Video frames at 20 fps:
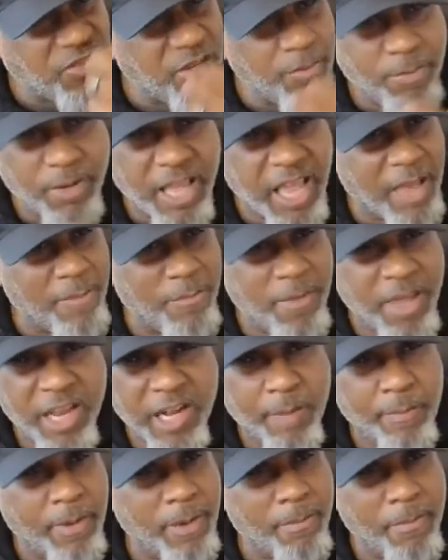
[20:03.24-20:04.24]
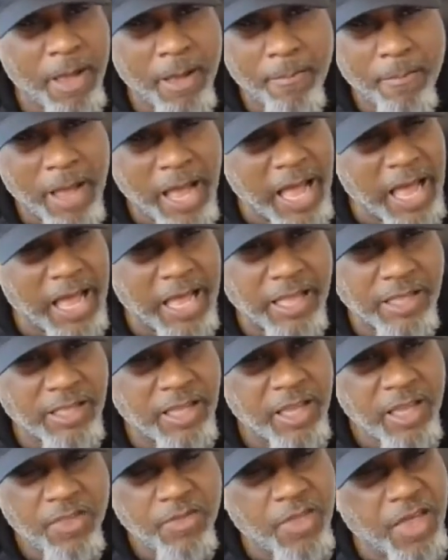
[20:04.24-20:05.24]
simply had made up in my mind
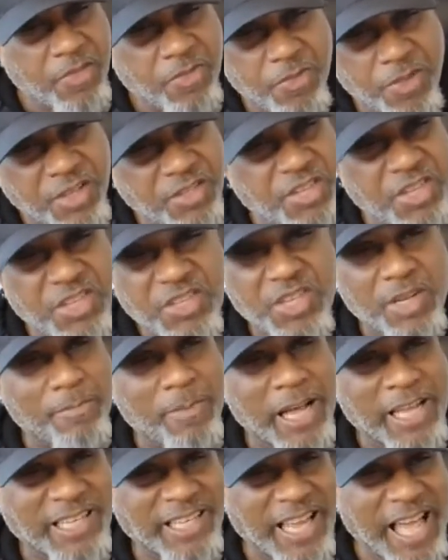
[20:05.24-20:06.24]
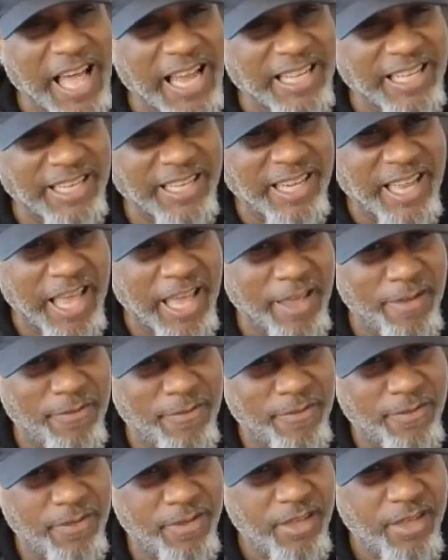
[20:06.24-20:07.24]
that this isn't my lot in
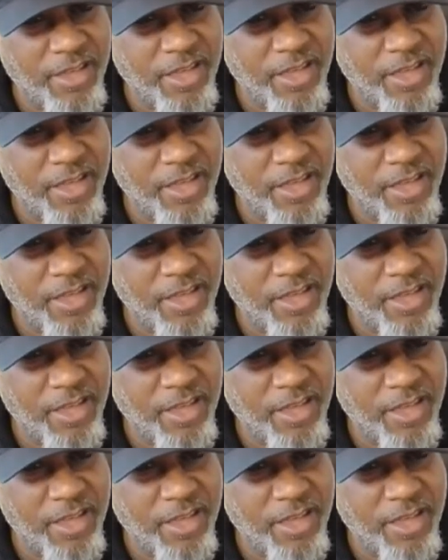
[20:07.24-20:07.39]
life.